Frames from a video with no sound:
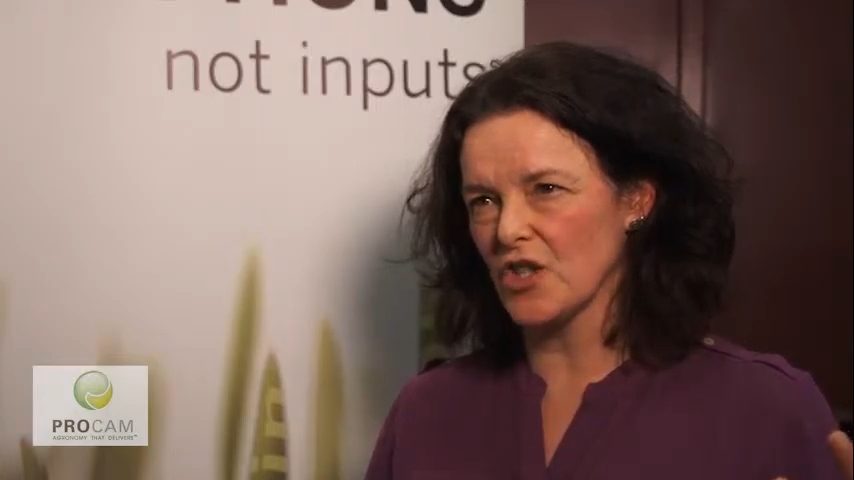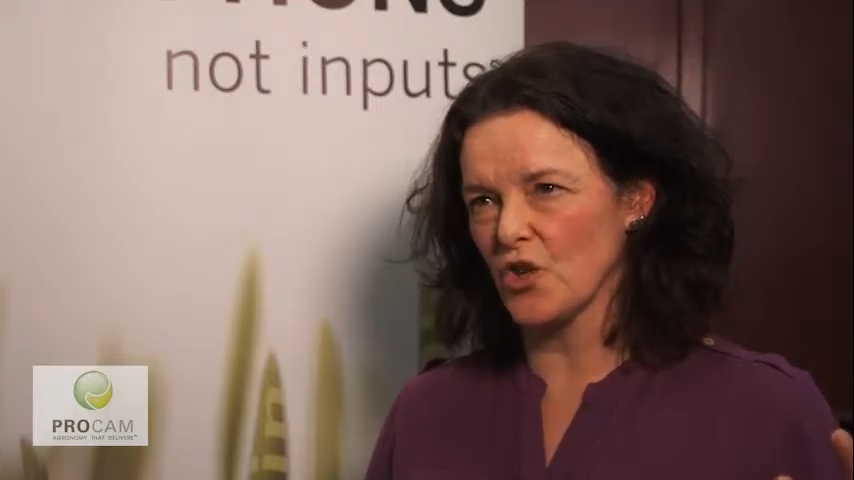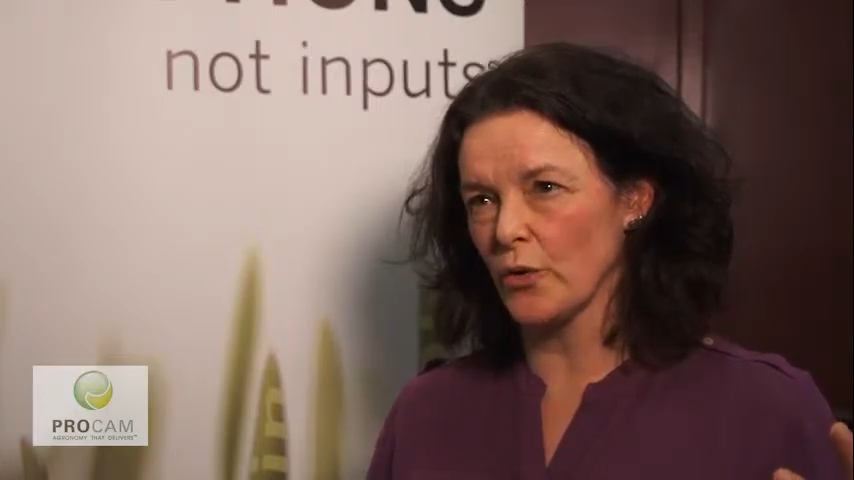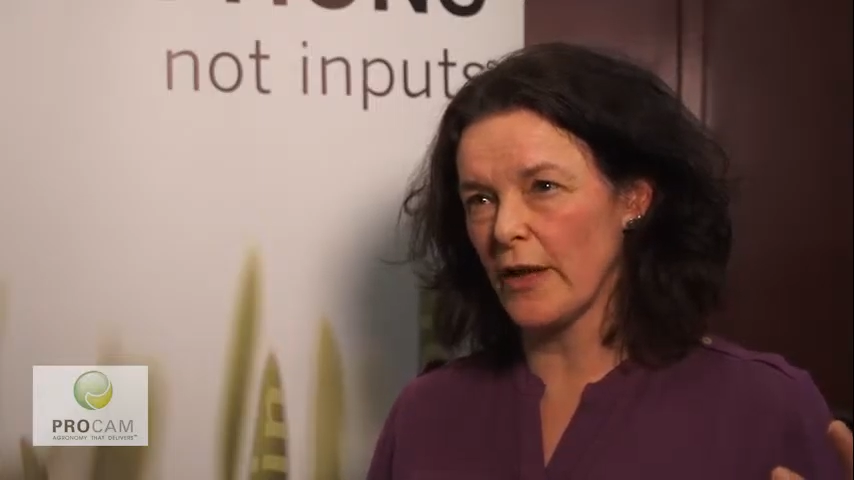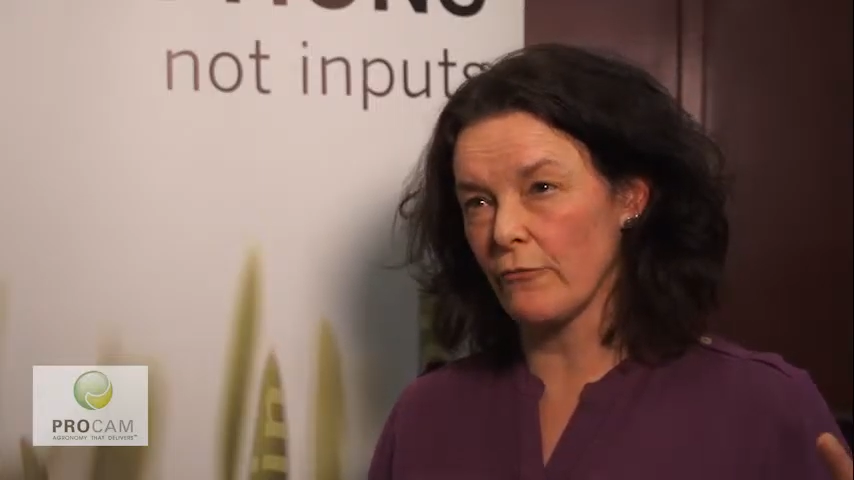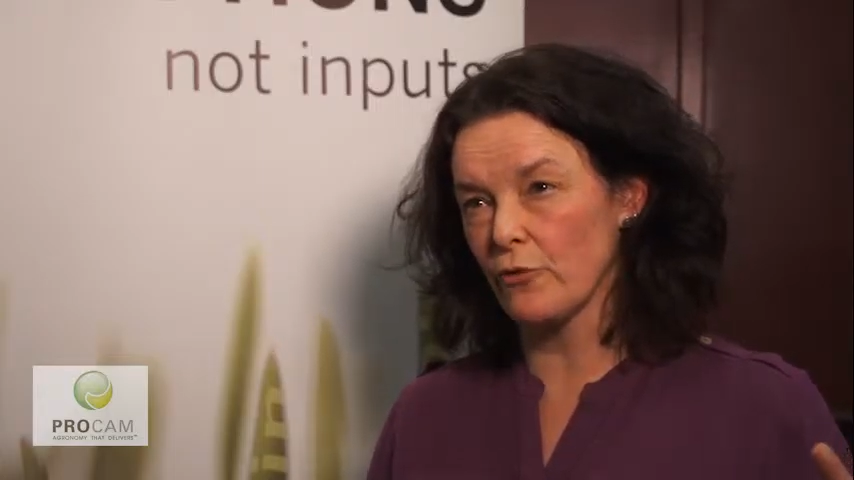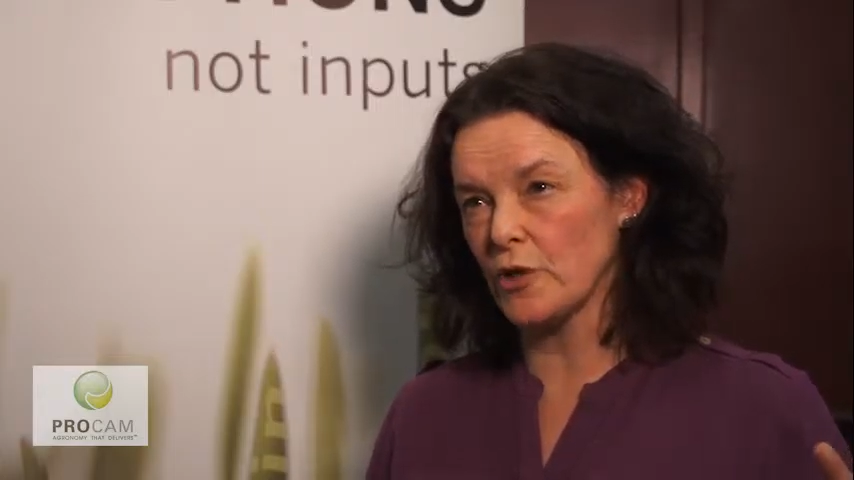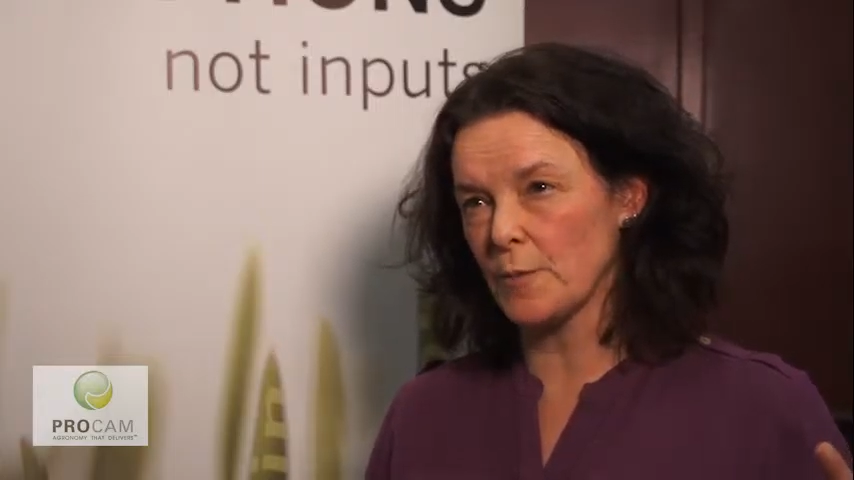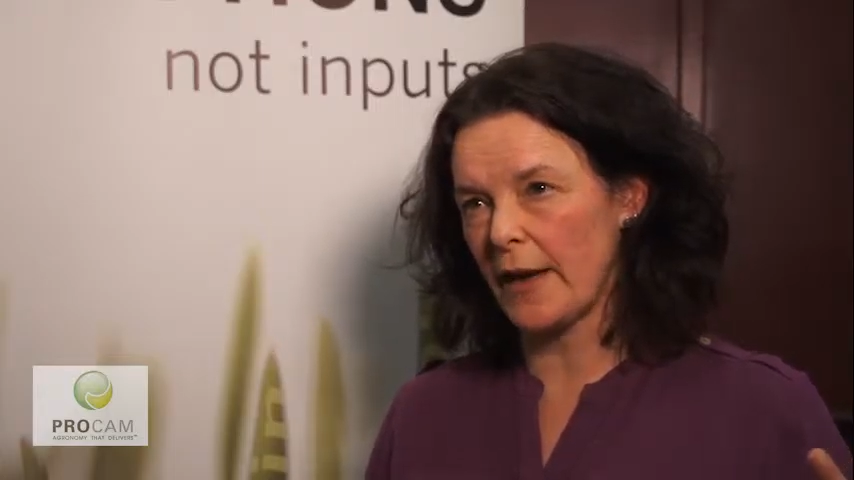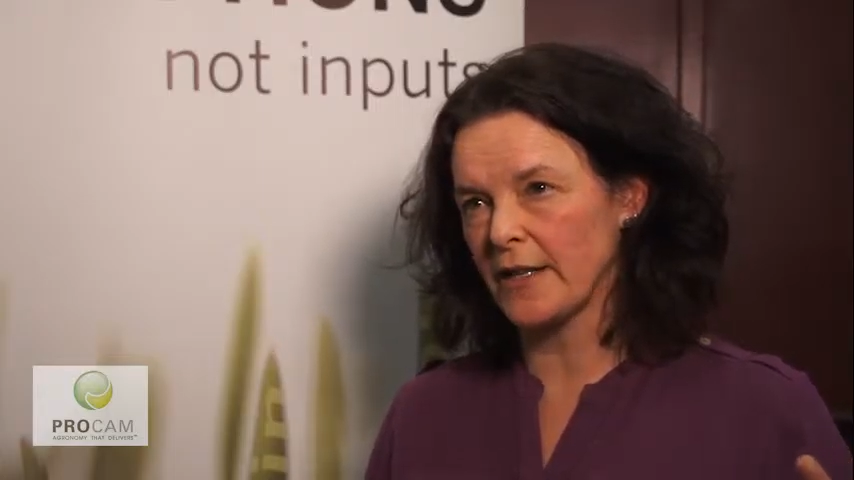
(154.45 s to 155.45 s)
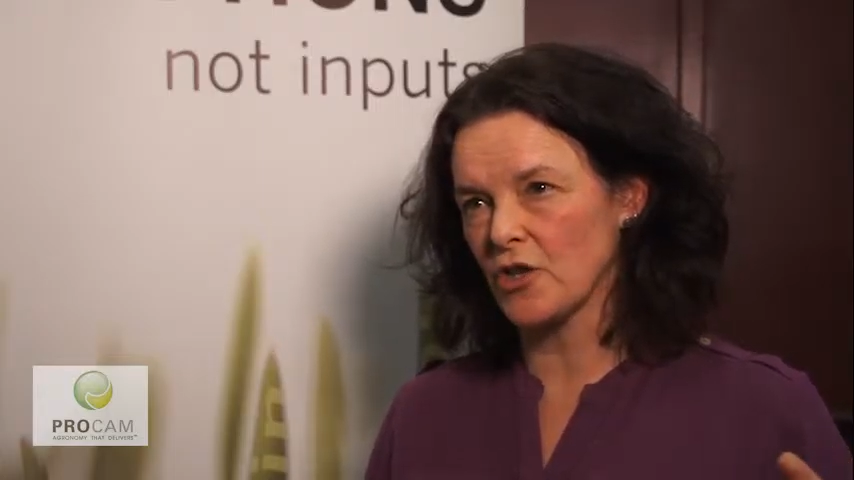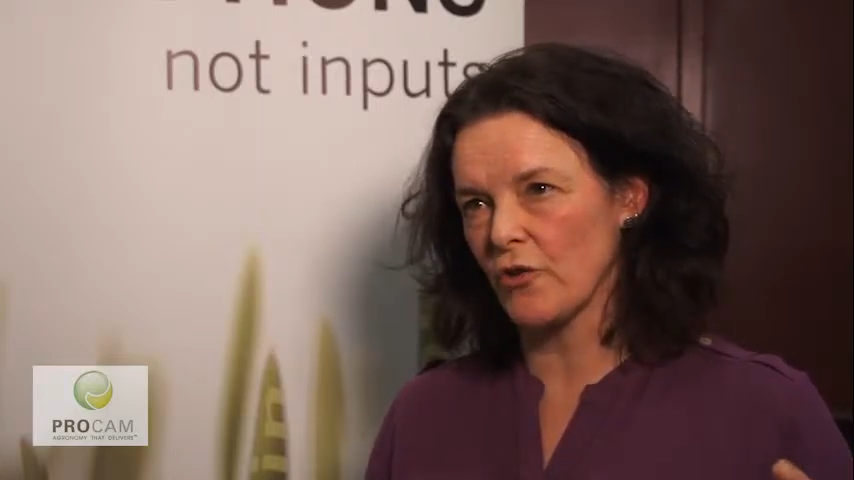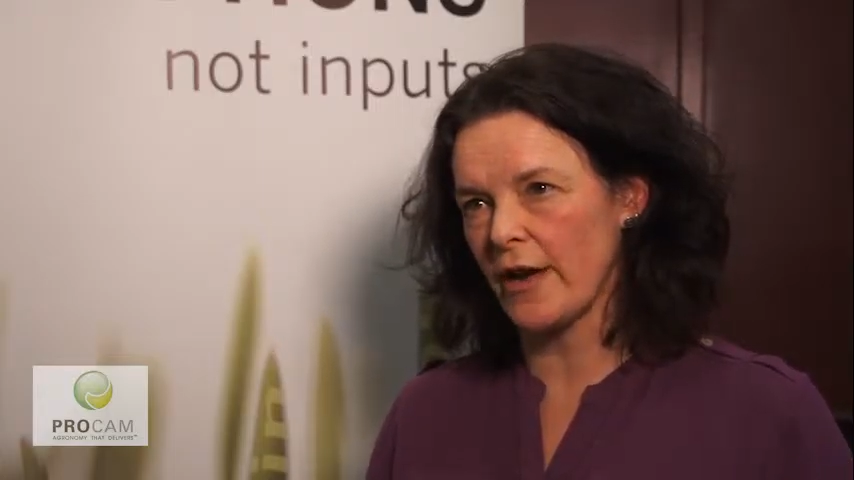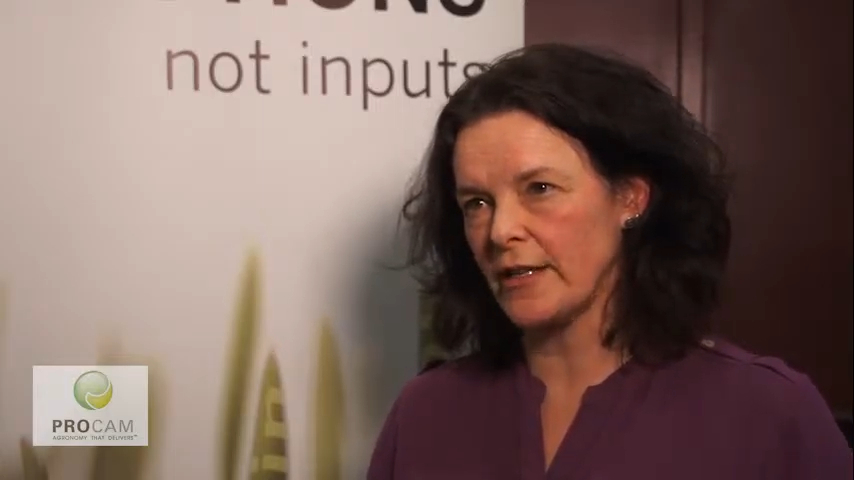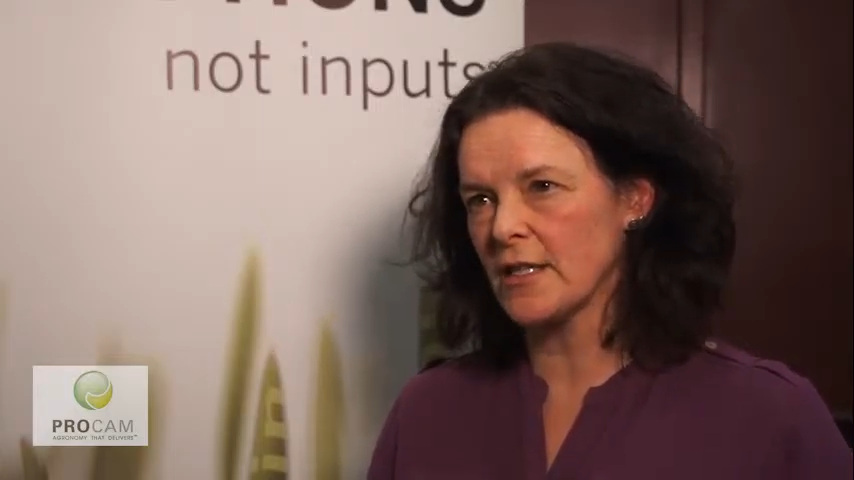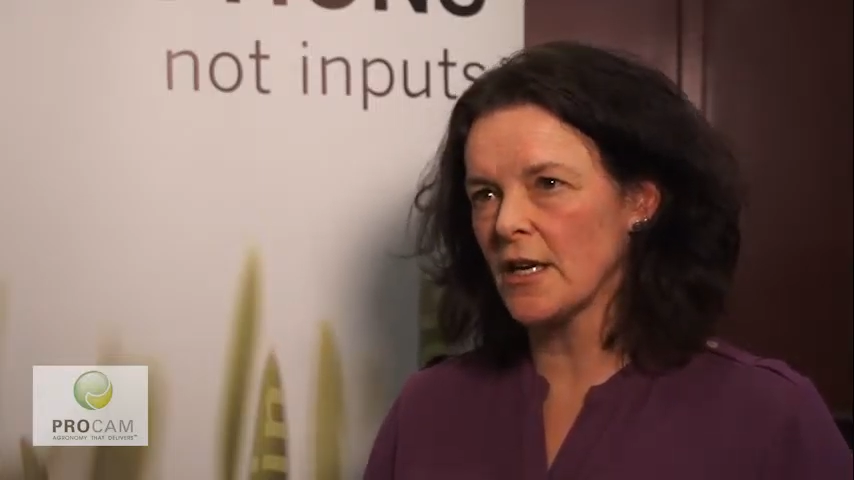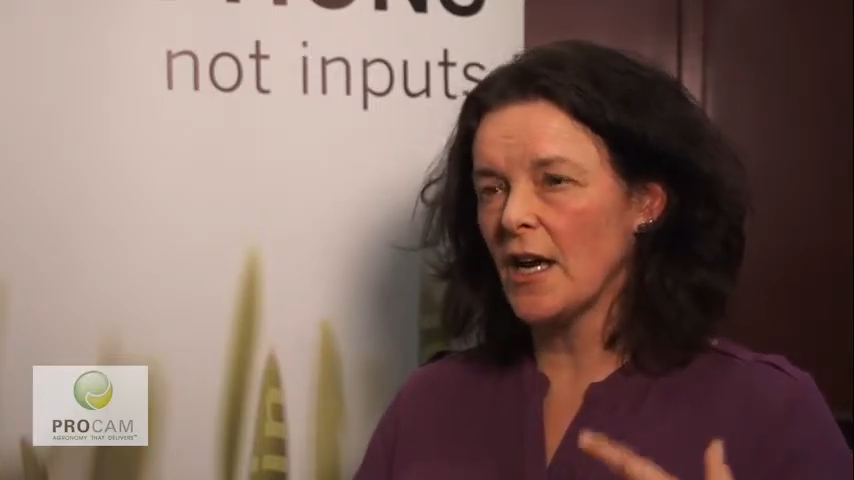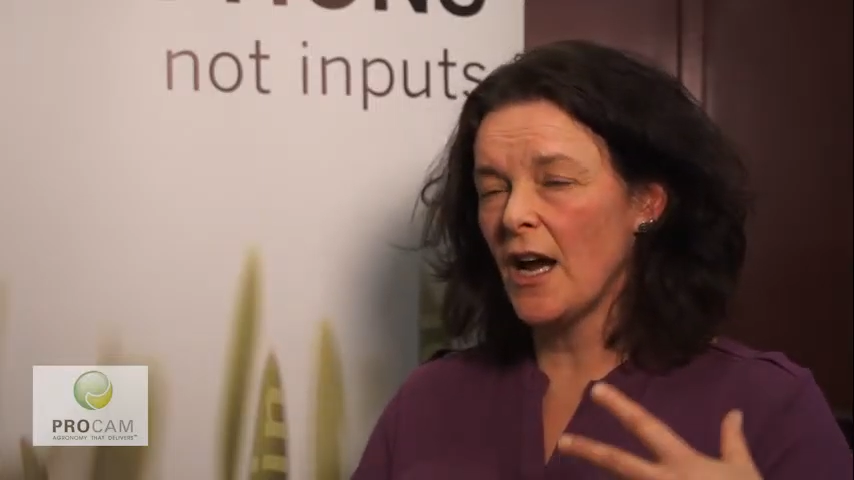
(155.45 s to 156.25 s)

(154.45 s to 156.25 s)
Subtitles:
soil their roots penetrate.